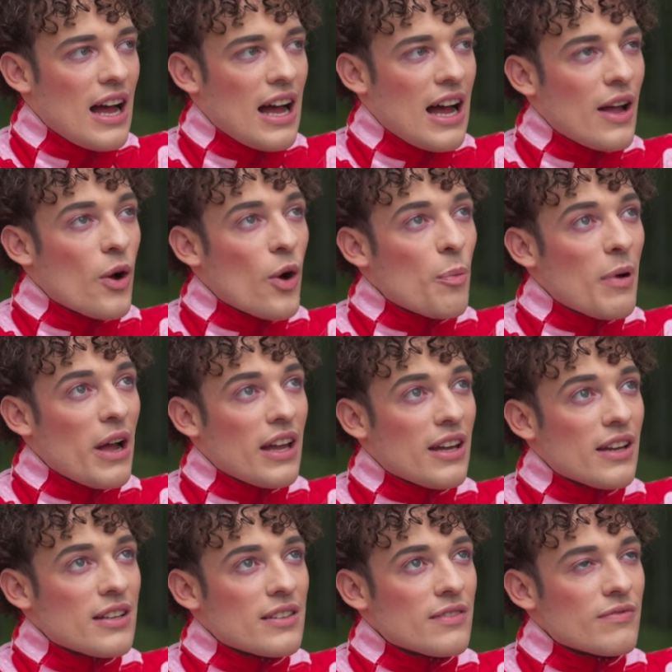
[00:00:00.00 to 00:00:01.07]
I hope I
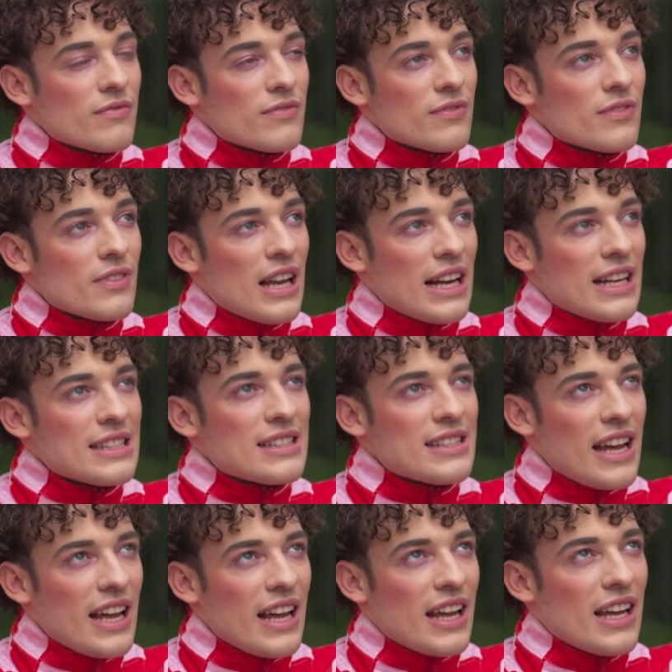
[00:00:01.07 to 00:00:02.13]
can like
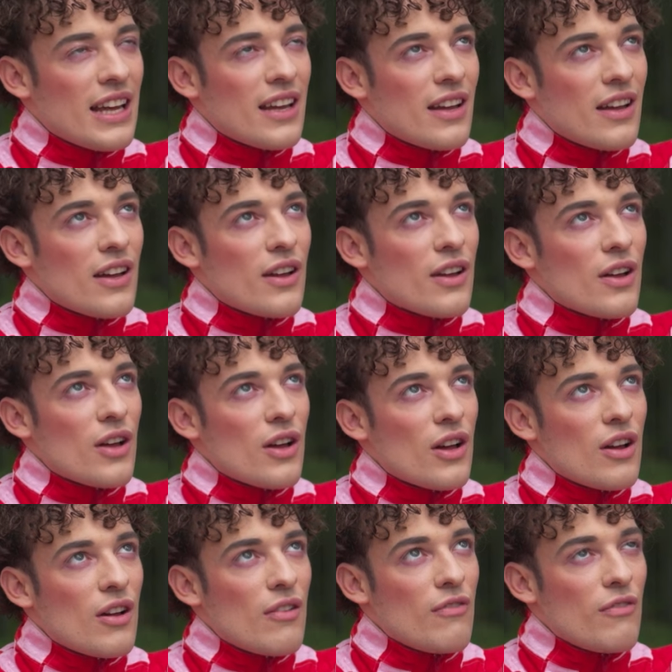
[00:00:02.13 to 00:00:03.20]
stay
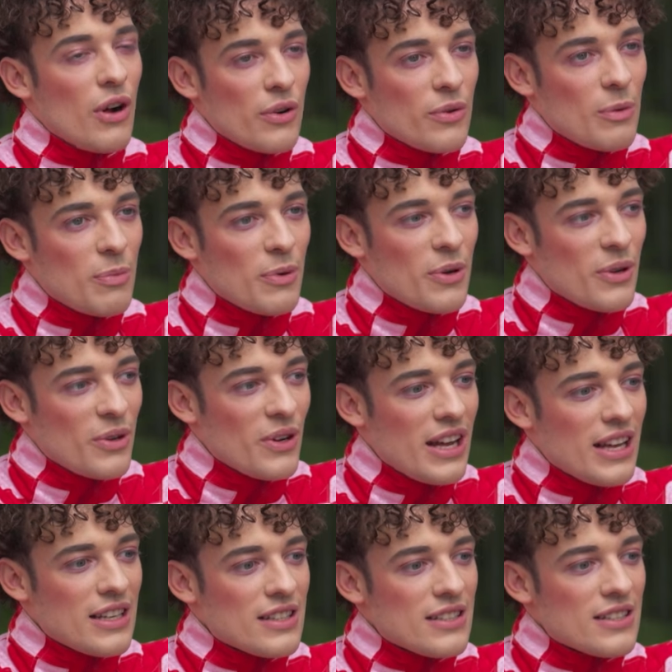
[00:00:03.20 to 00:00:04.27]
vulnerable
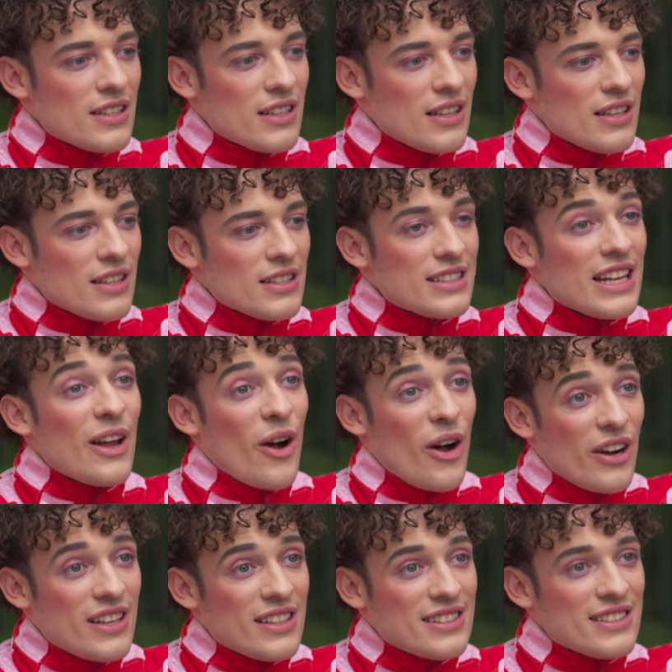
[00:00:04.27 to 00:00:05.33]
and stay
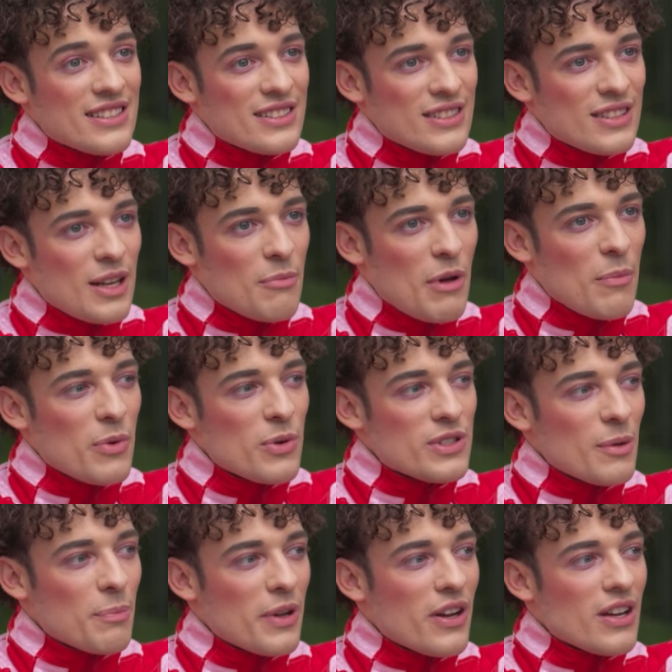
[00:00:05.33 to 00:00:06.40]
honest in my
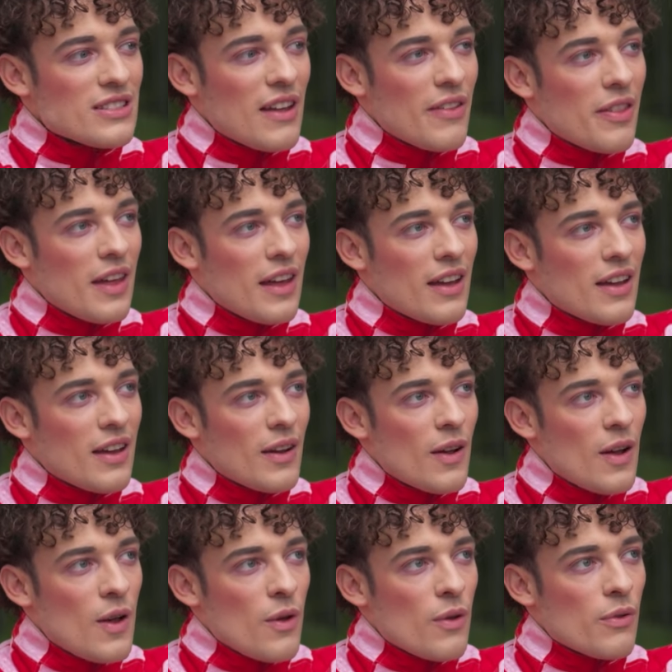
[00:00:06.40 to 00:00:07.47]
music, because I think
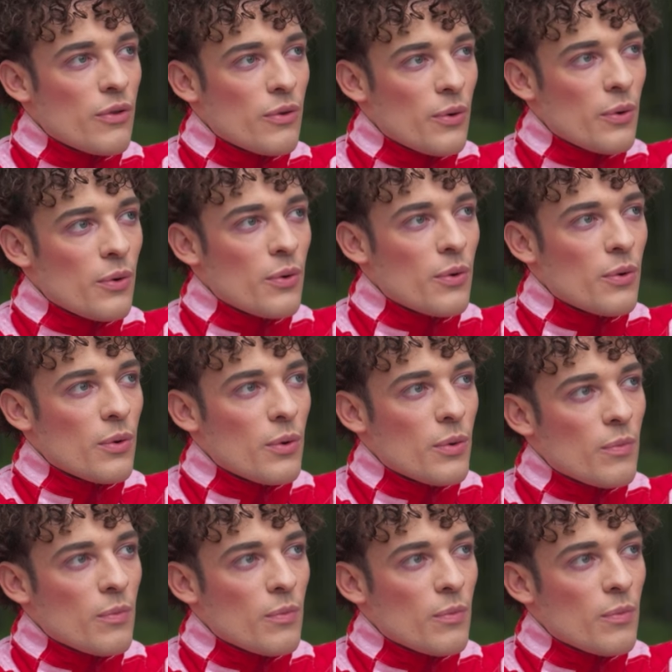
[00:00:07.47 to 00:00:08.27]
through